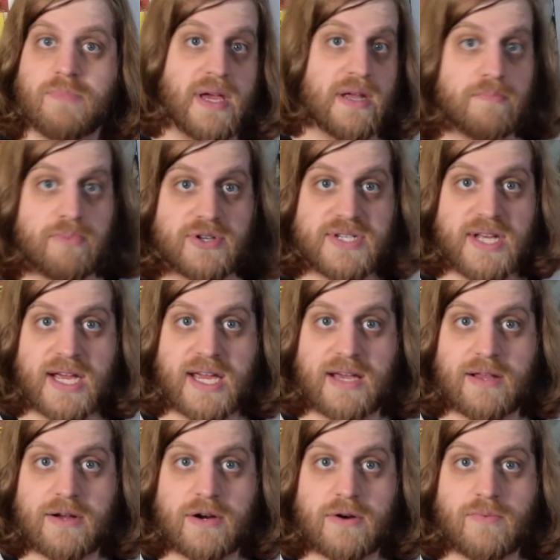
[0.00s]
in
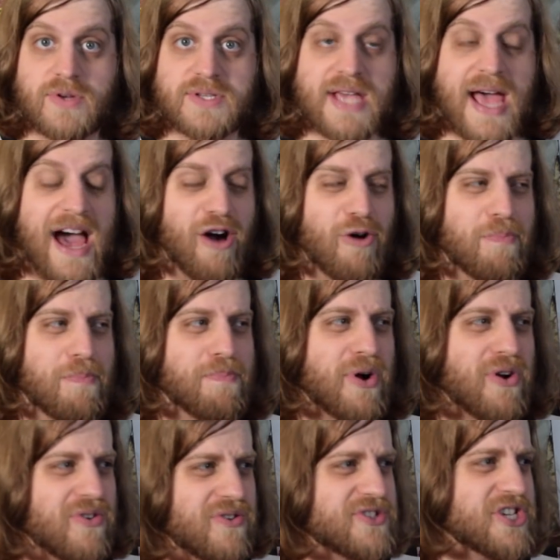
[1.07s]
particular was how
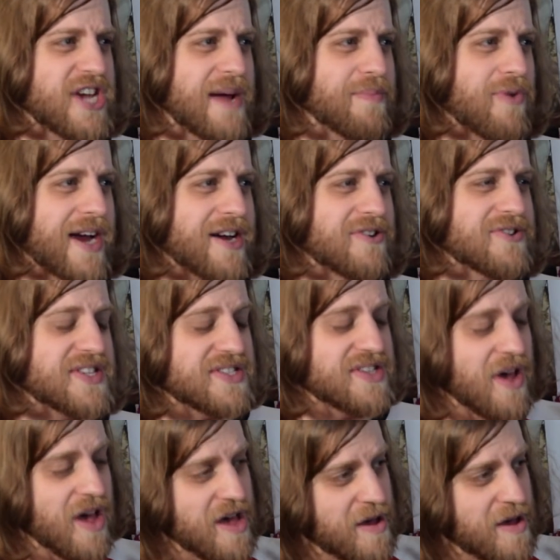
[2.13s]
Pearl Jam records